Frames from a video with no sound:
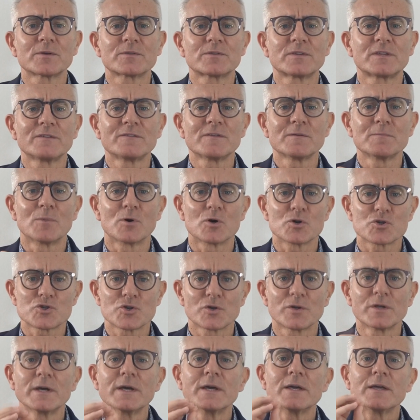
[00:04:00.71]
positive
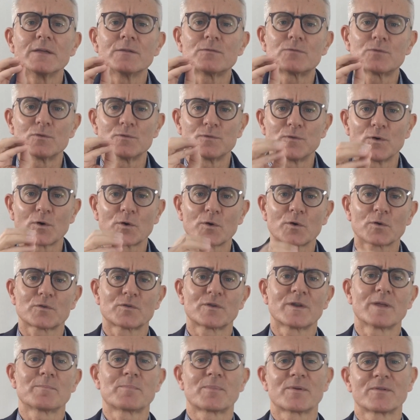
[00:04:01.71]
emotion is to
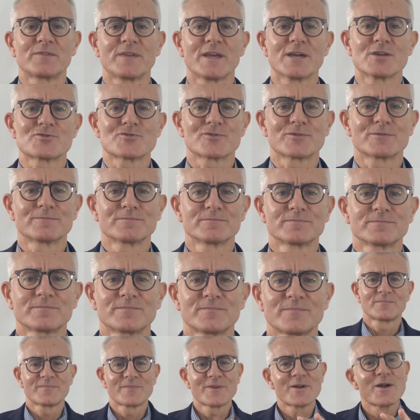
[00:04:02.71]
focus on appreciation.
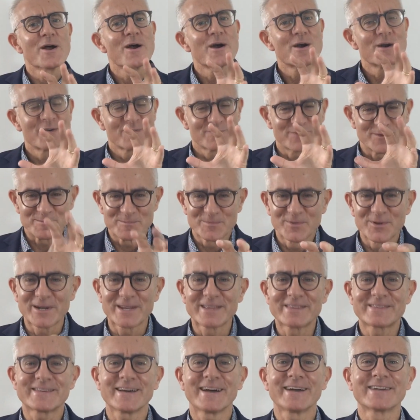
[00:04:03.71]
For
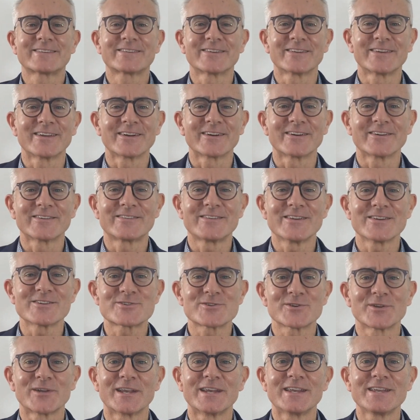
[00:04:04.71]
more insights on
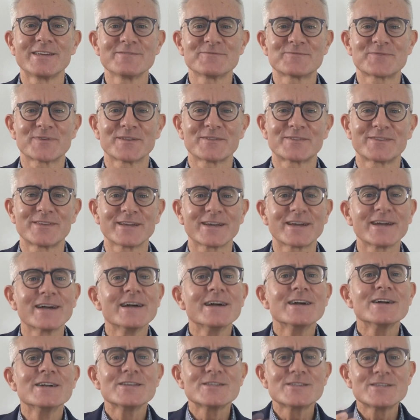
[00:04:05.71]
negotiation and influencing,
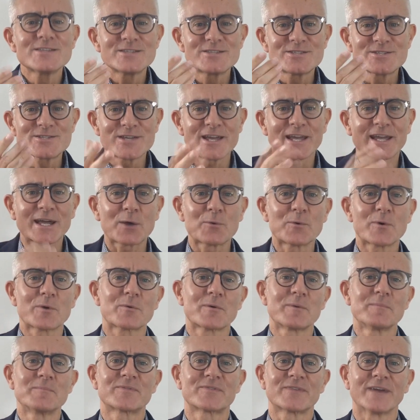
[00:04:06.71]
check our
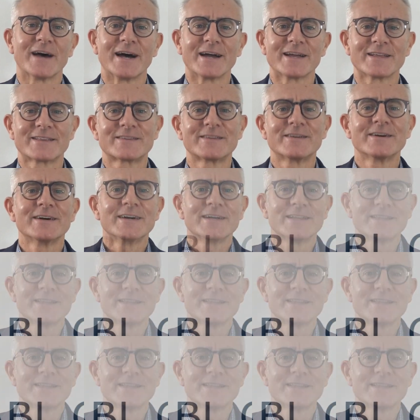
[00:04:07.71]
website